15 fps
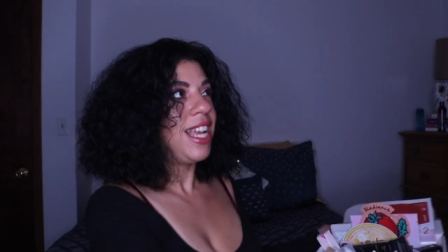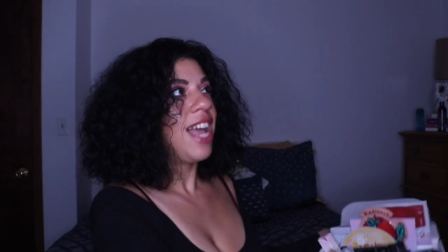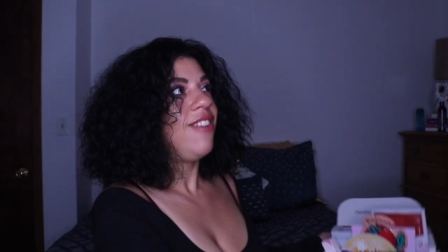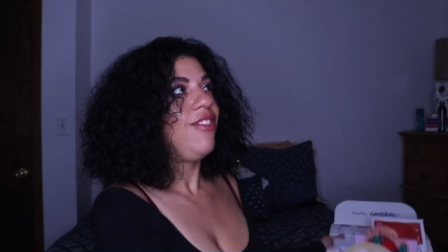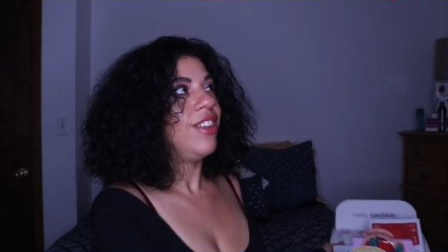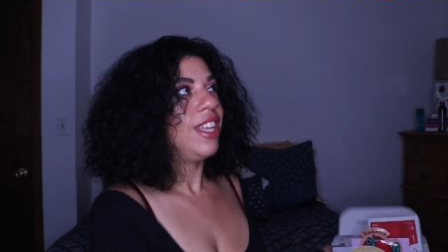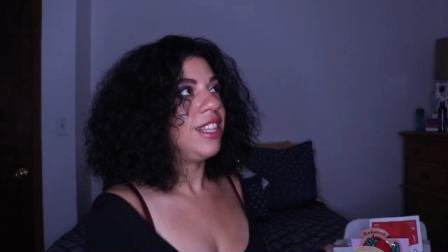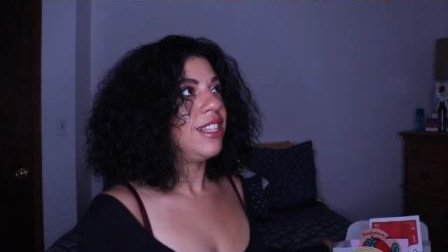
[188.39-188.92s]
I
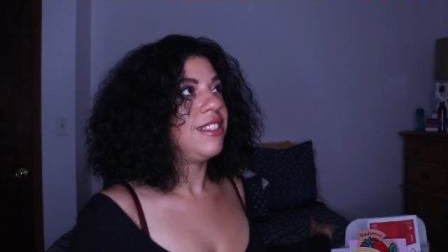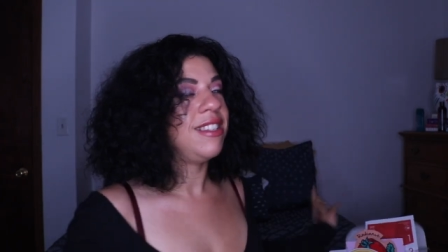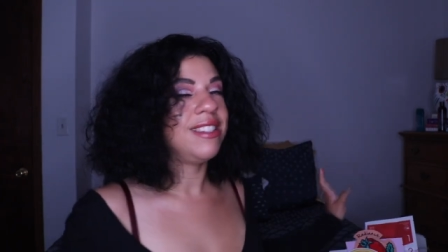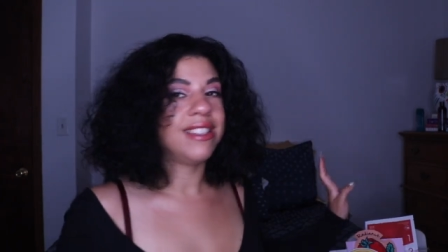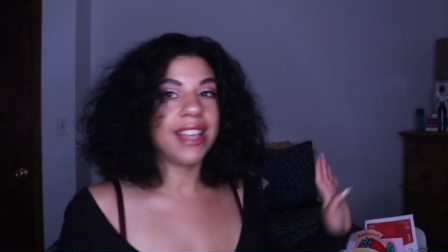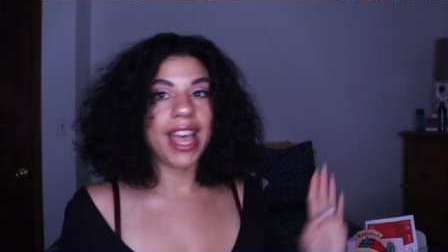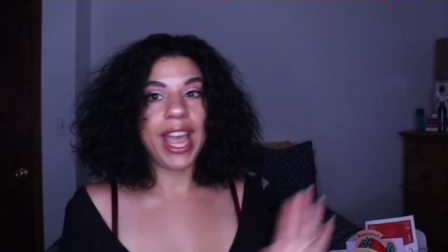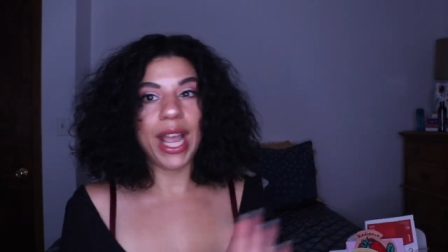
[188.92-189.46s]
feel like this
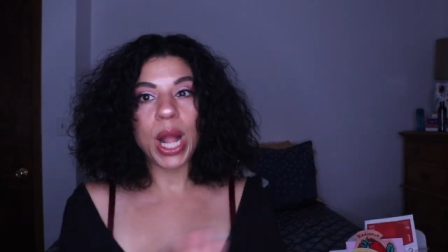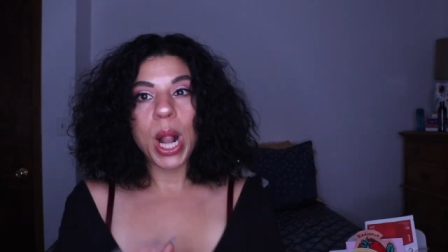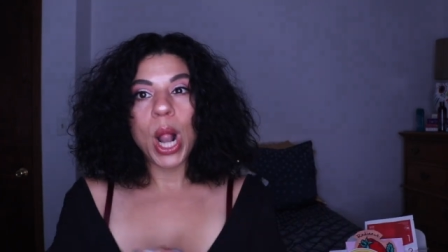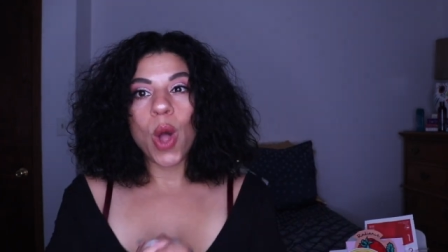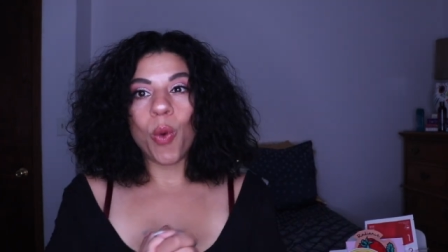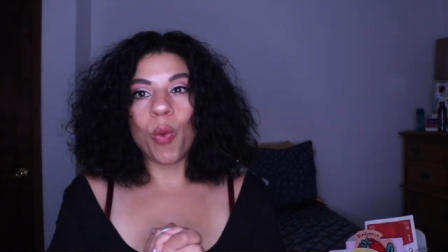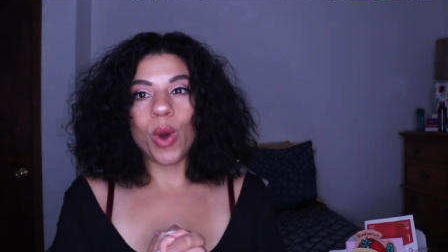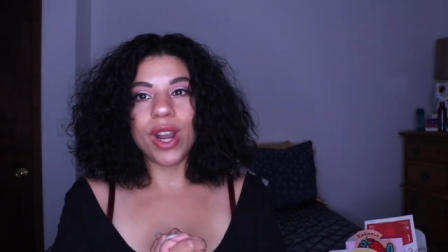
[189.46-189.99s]
is like
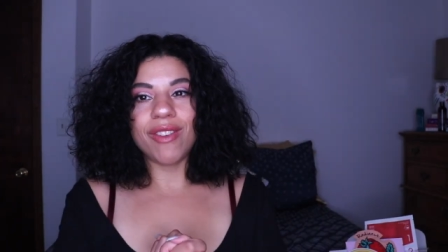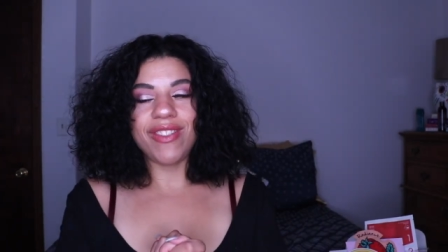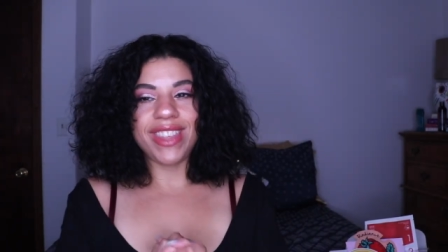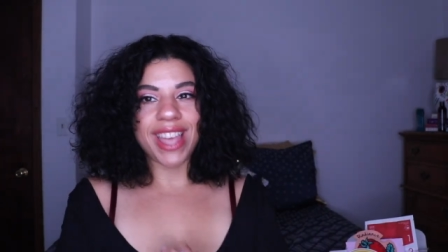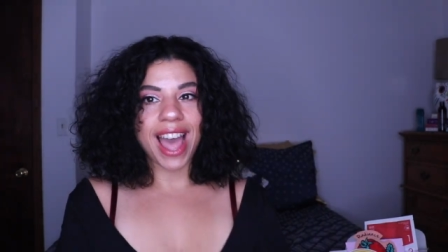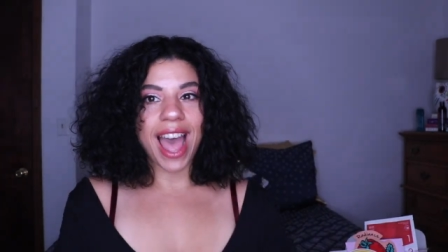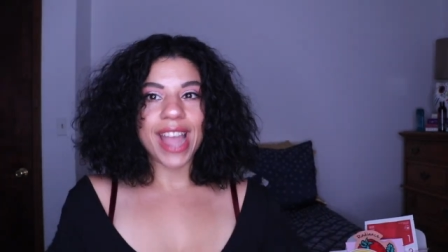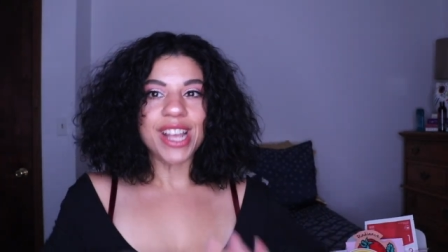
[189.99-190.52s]
one of
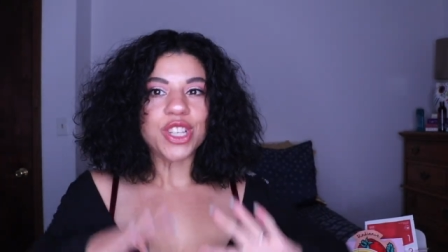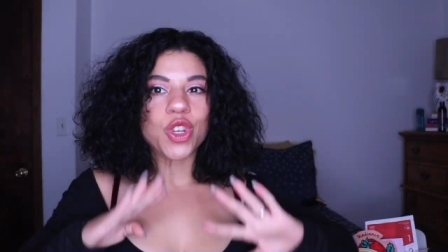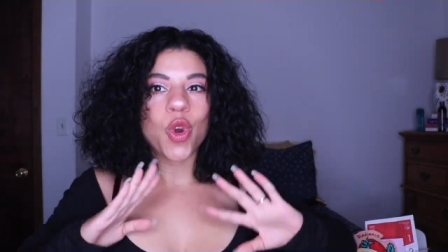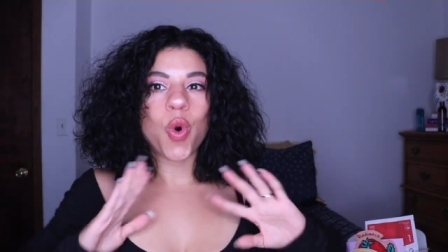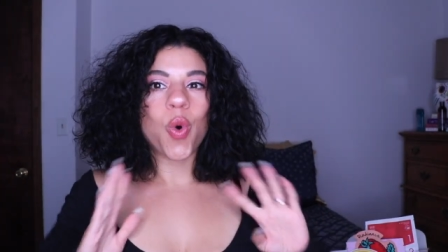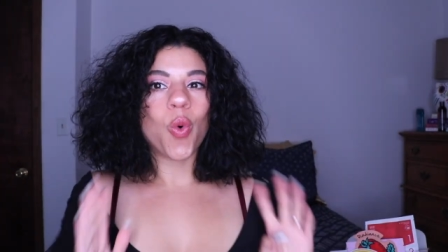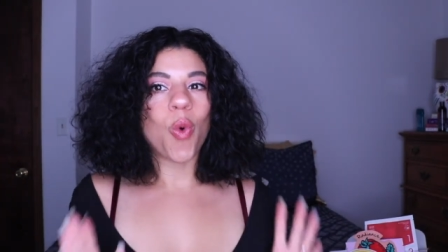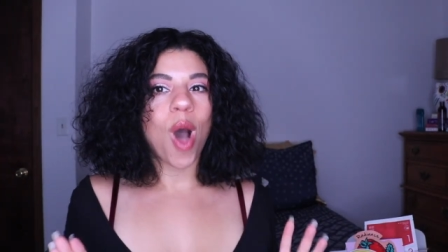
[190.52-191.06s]
the highest
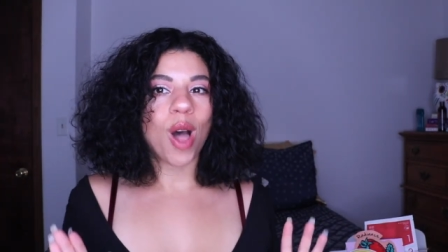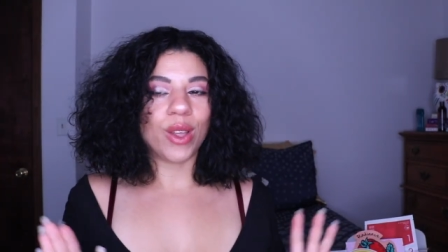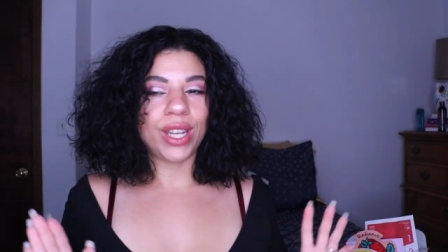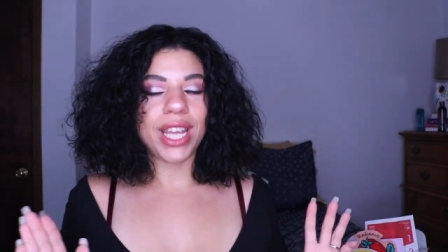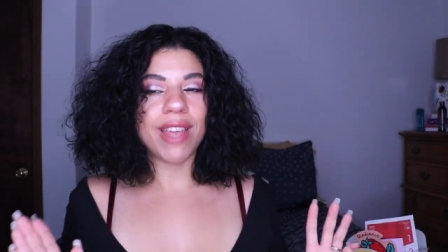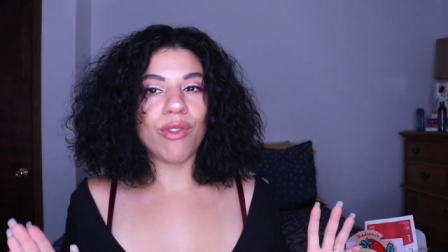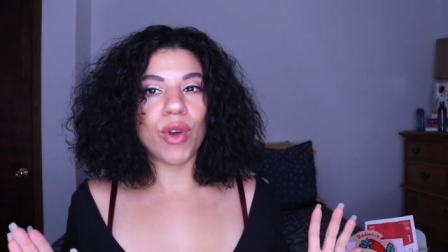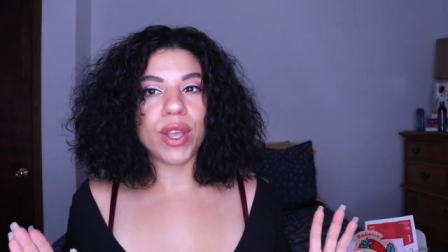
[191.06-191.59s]

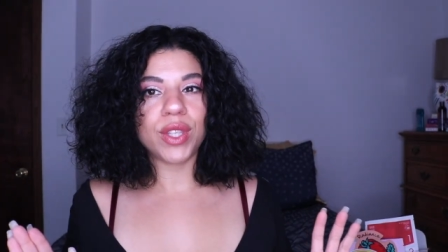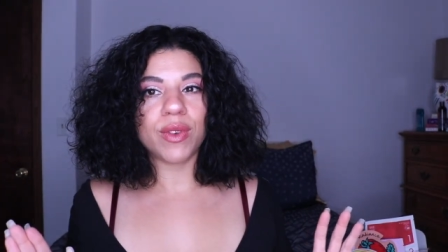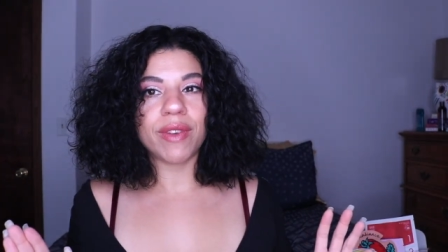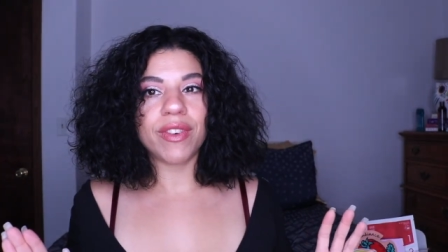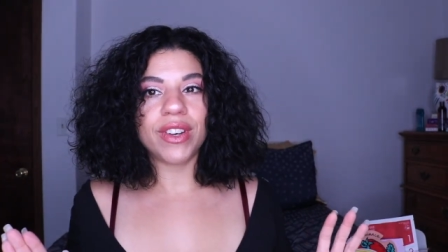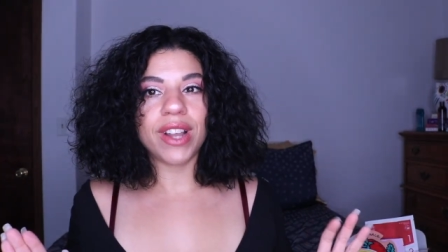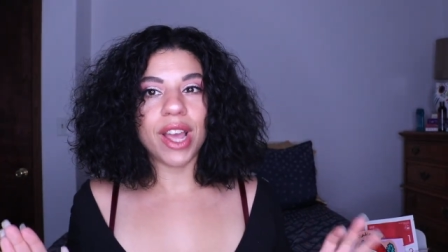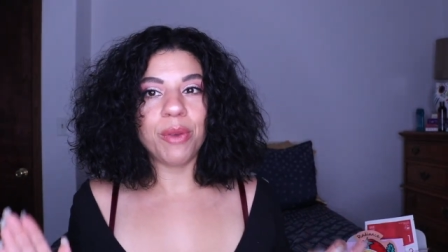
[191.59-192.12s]
quality giveaways
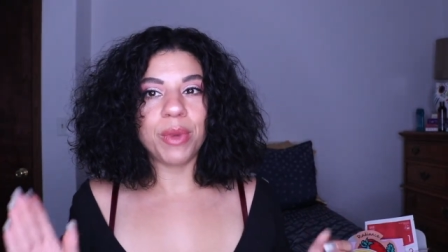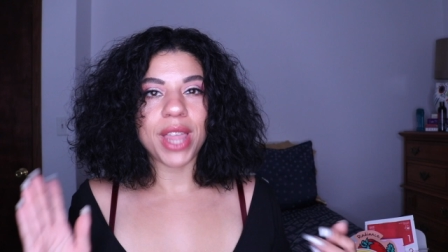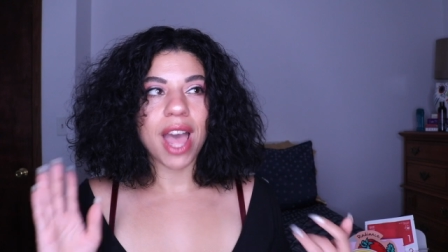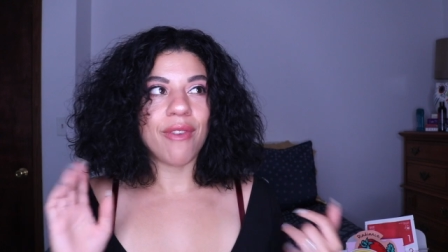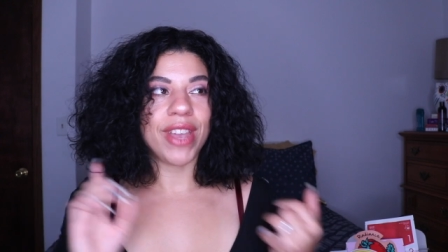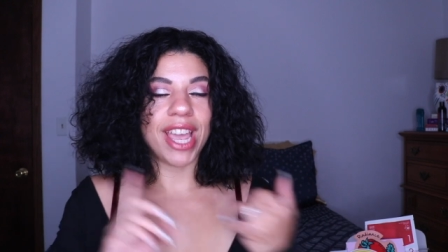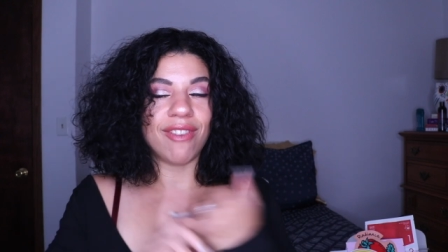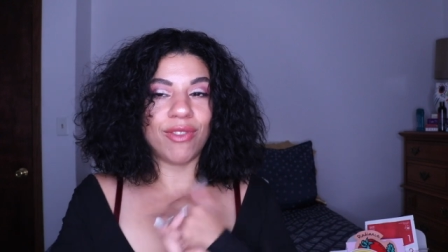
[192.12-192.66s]
always done with
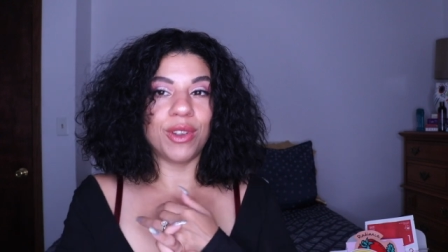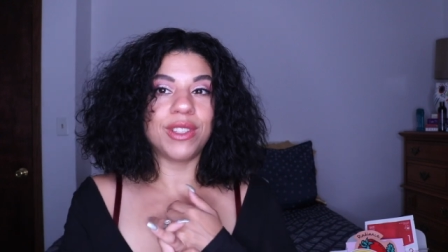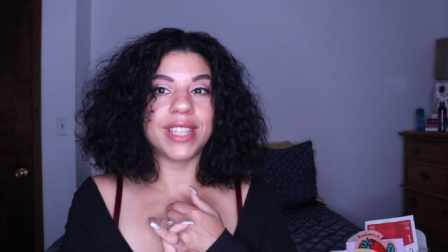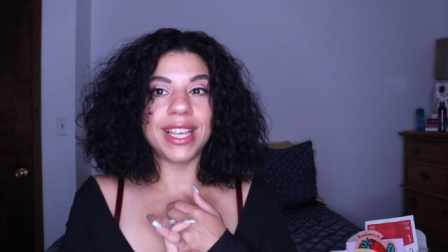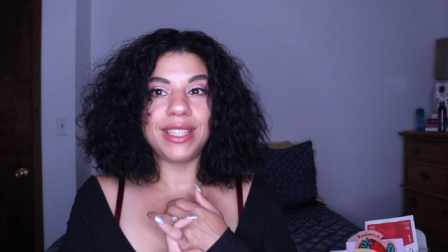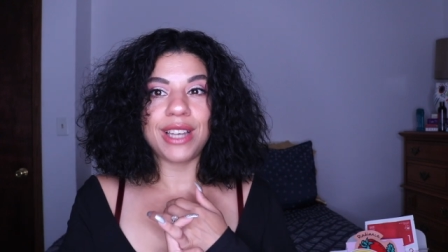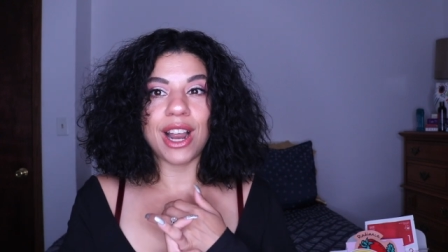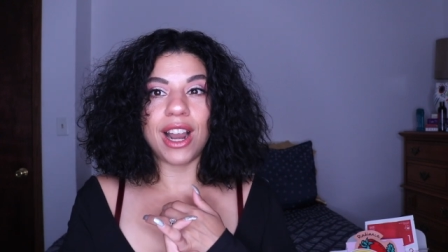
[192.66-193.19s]
having a
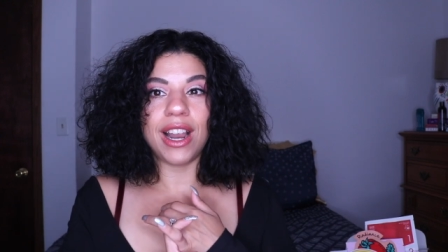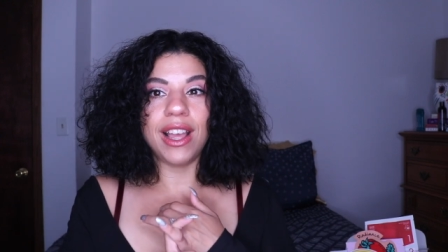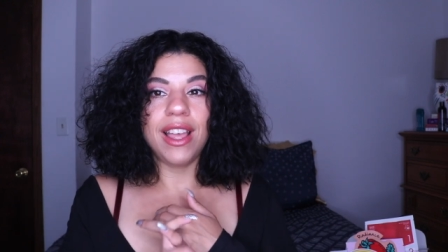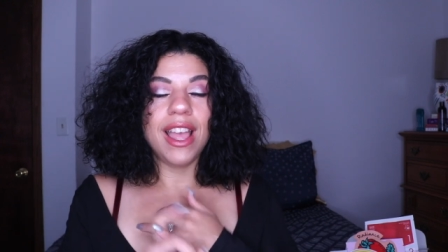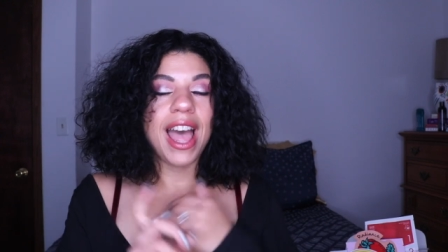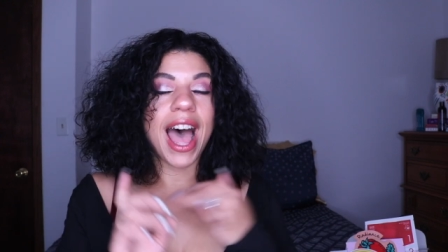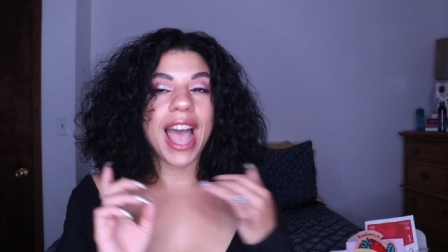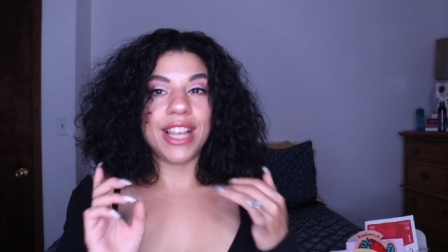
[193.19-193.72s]
full-size Tarte
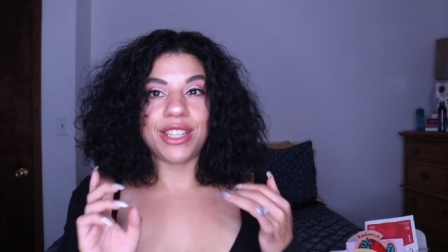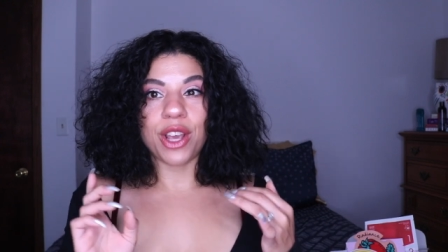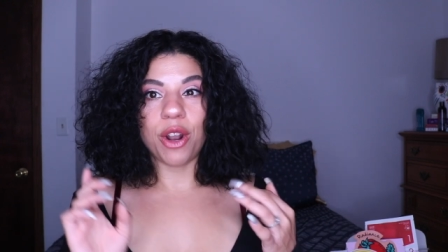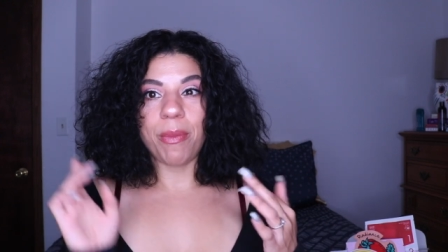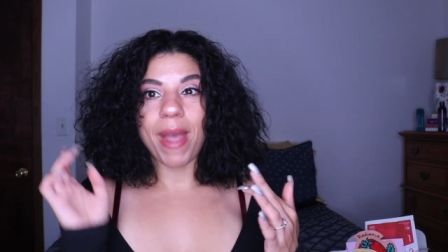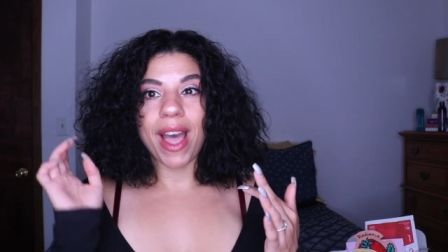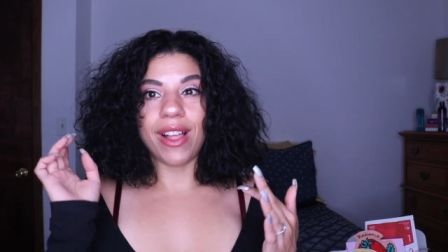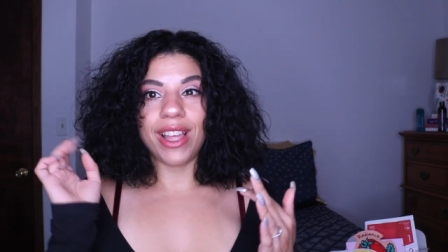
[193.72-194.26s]

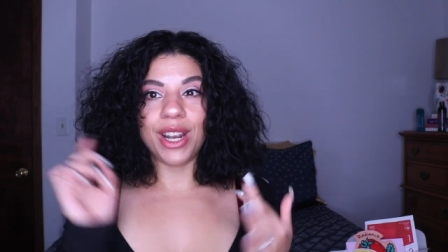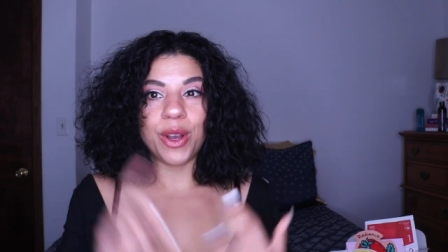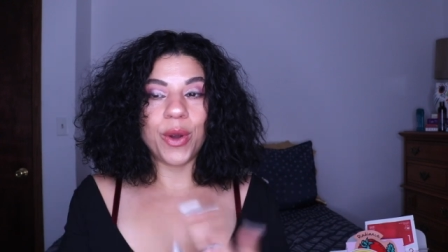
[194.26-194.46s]
eyeshadow palette,